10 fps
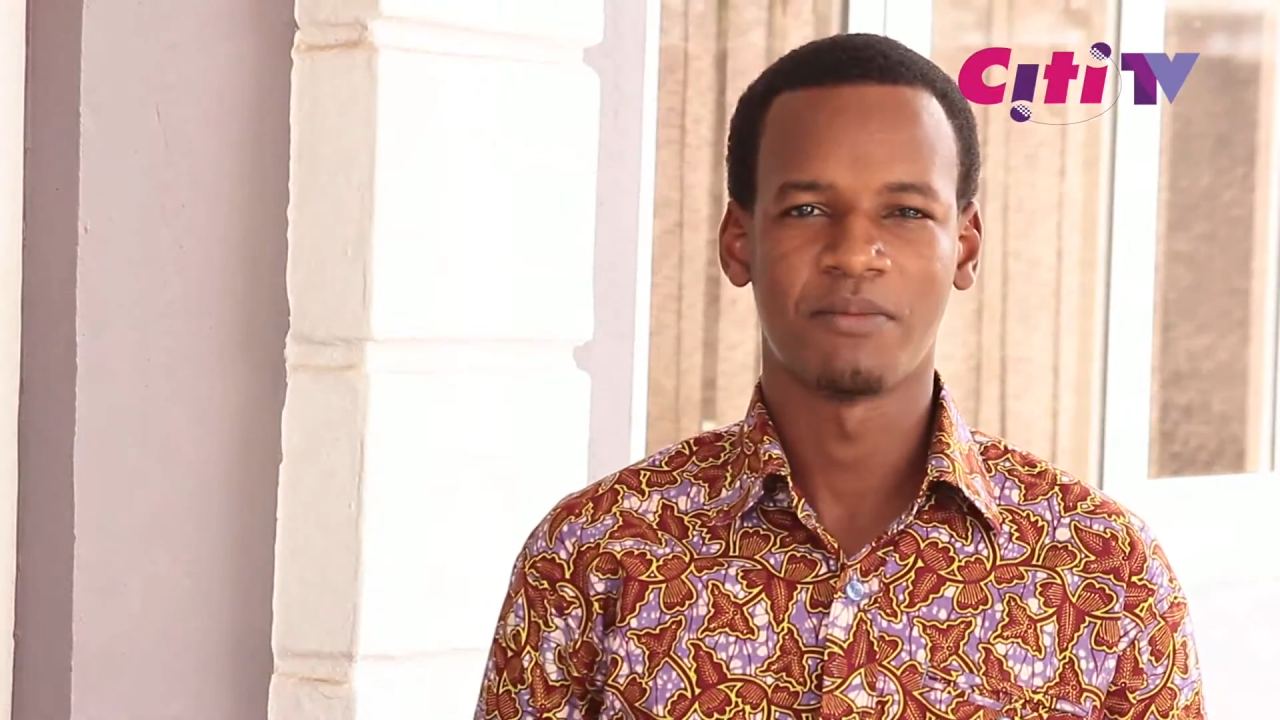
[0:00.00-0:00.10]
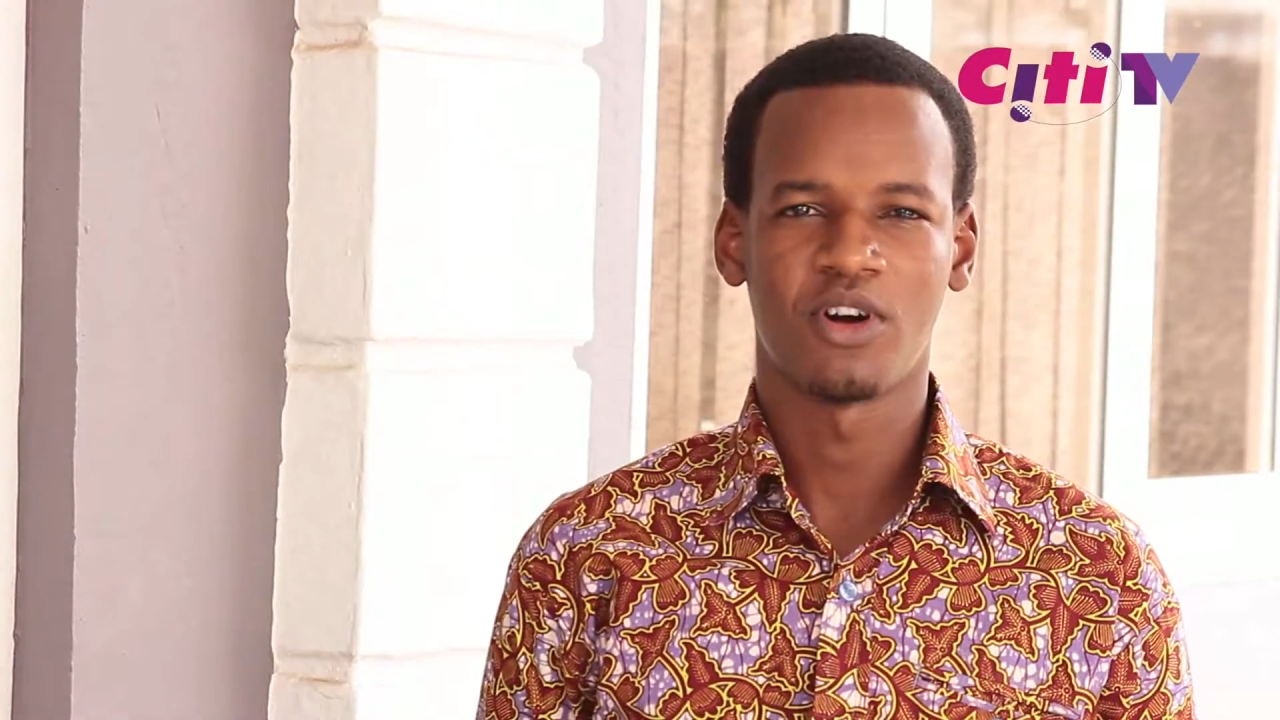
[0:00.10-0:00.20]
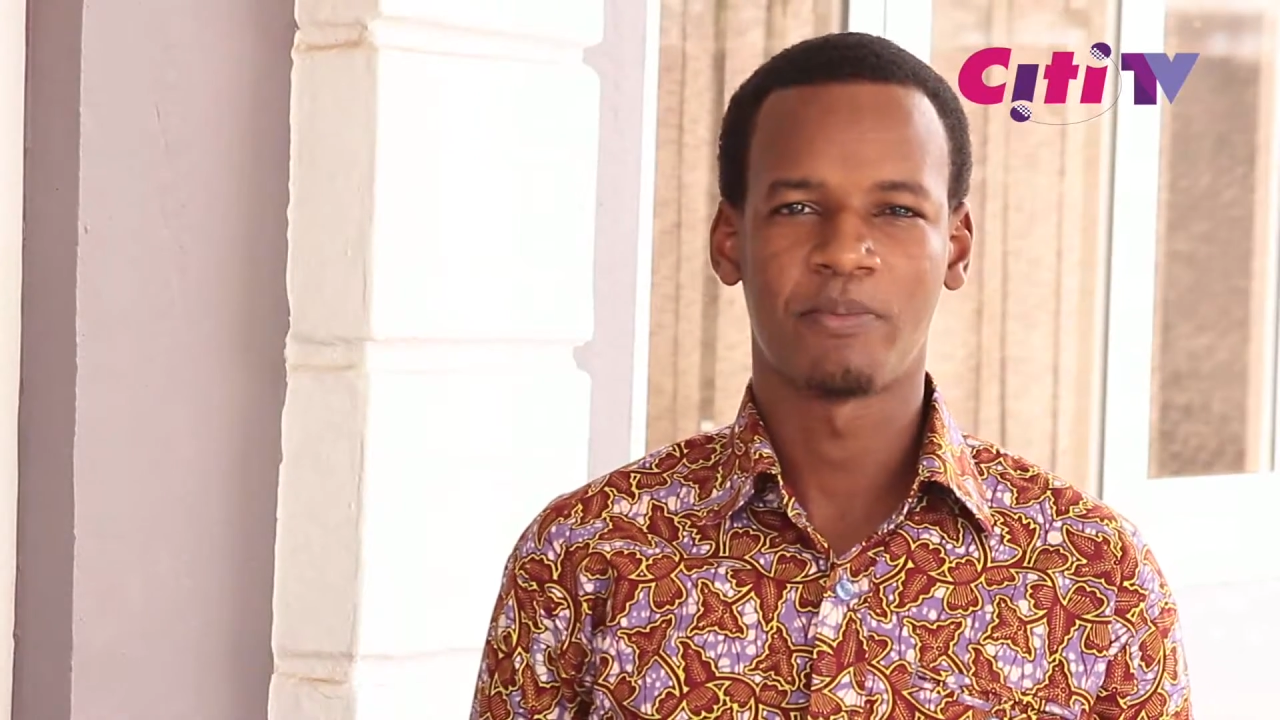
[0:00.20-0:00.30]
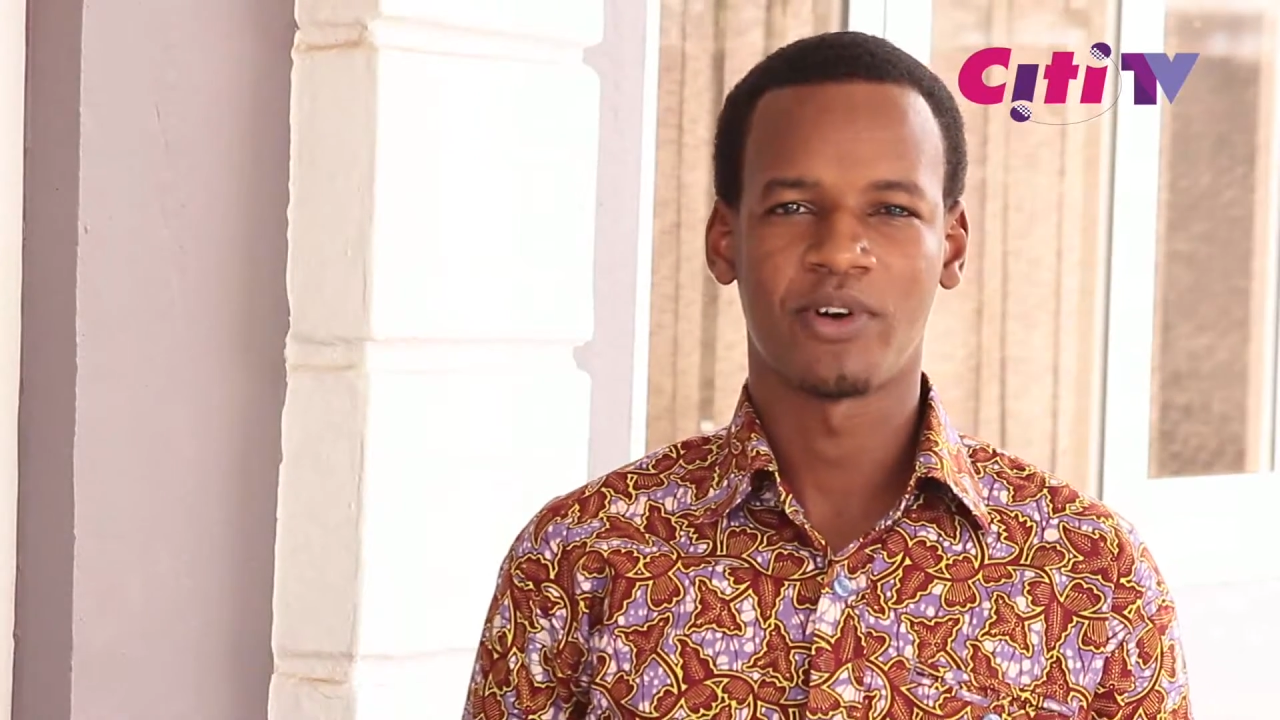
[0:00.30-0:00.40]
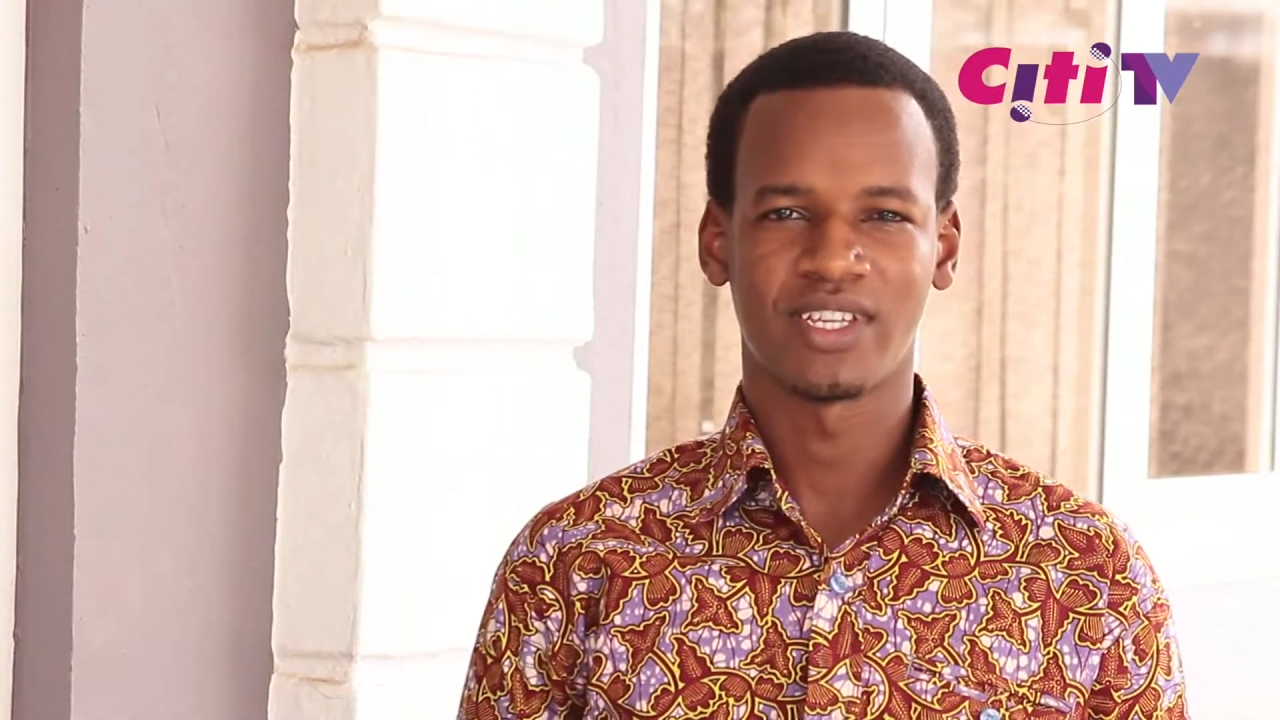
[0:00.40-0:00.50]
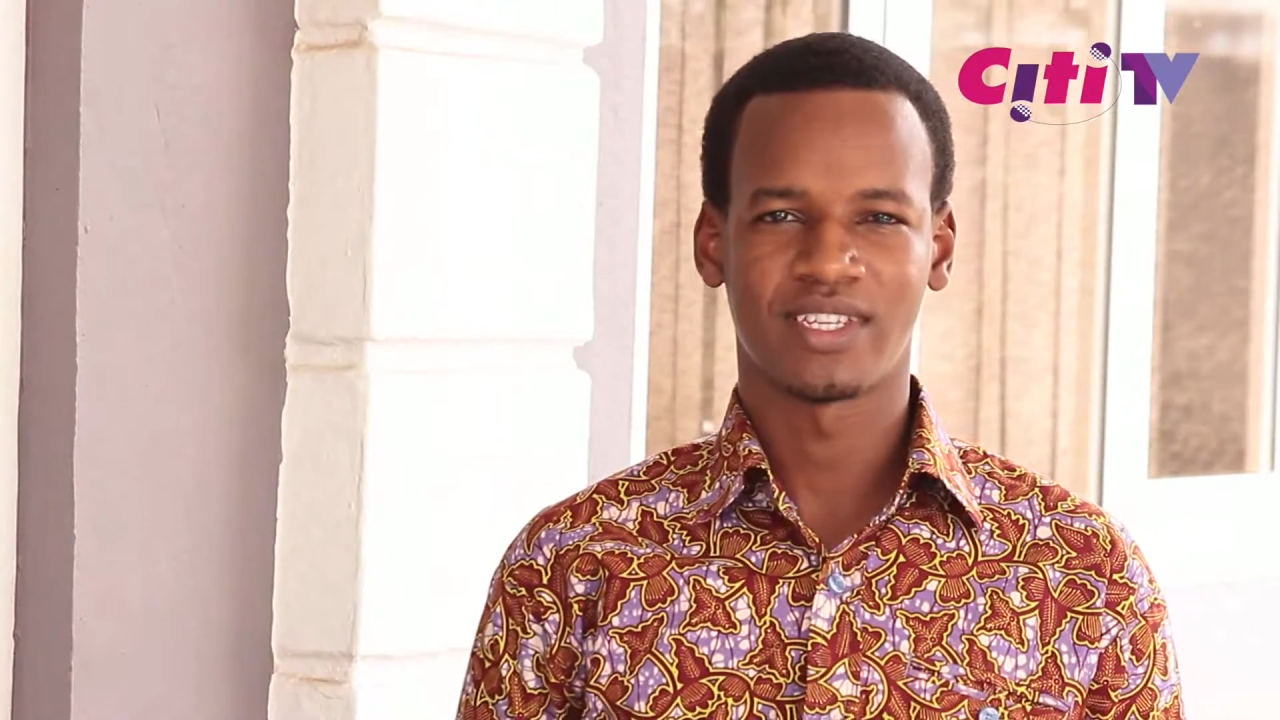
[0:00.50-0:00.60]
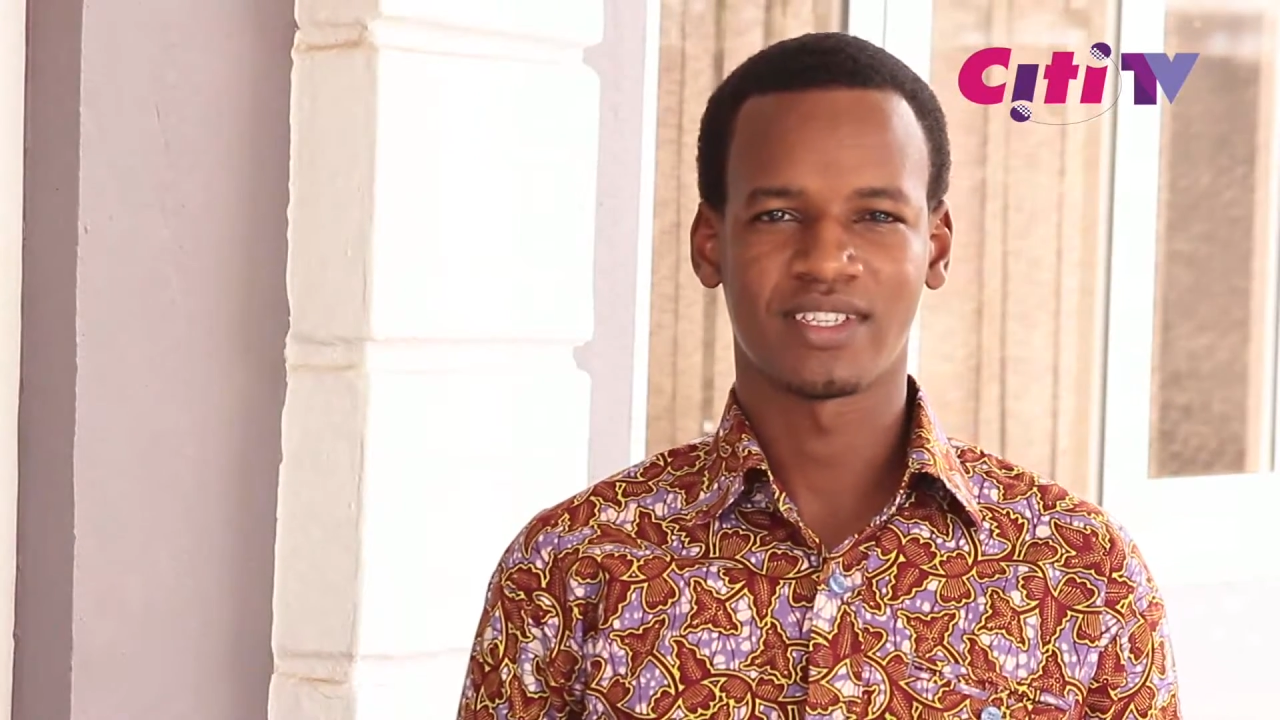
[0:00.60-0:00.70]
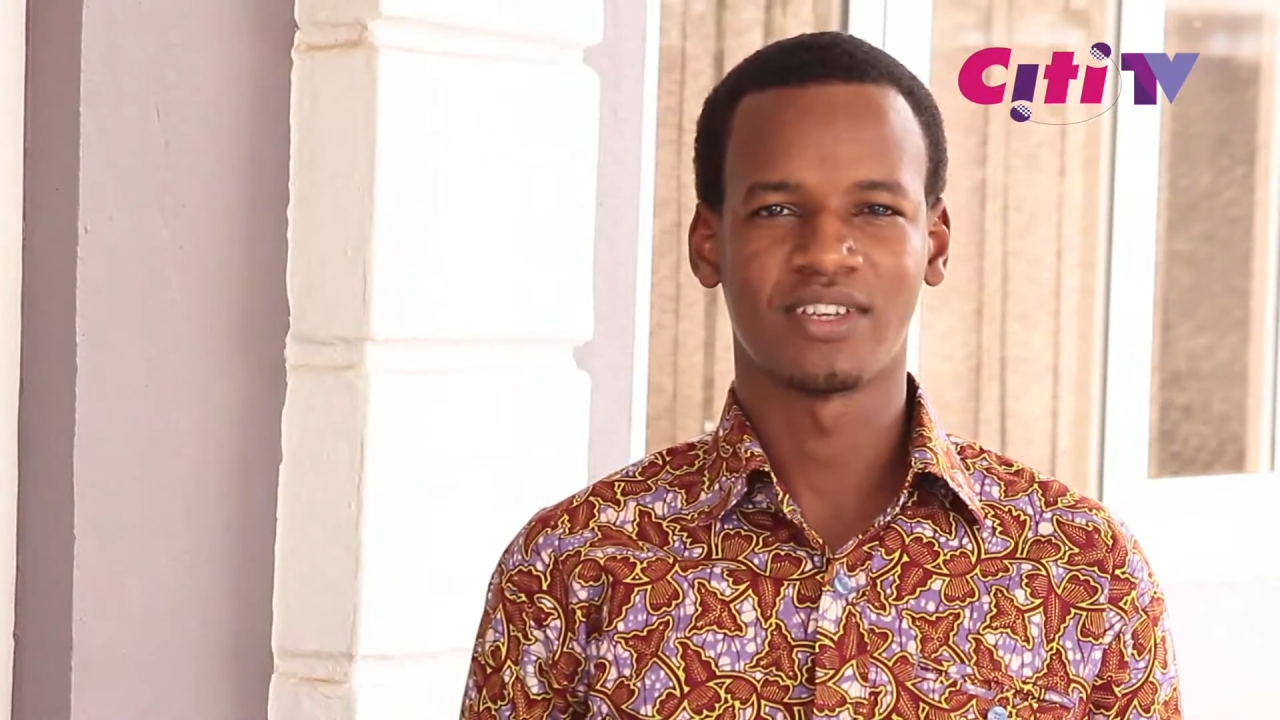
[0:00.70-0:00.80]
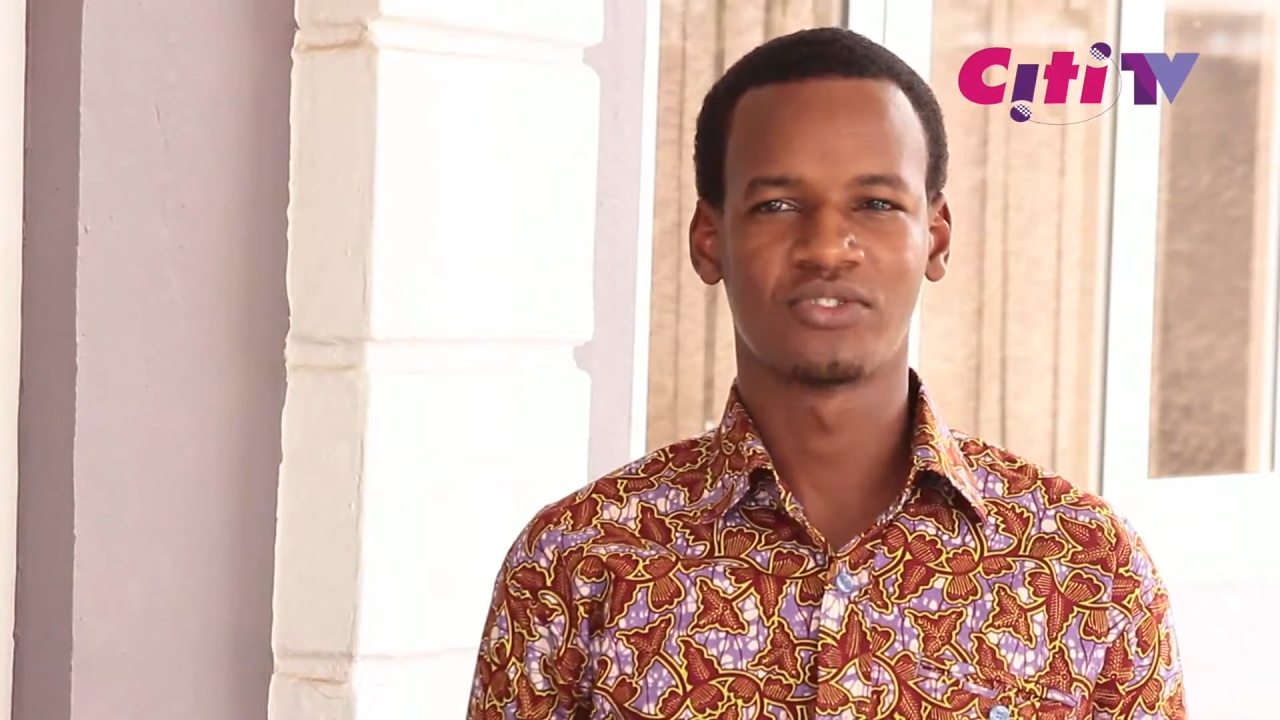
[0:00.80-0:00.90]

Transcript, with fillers: more politics and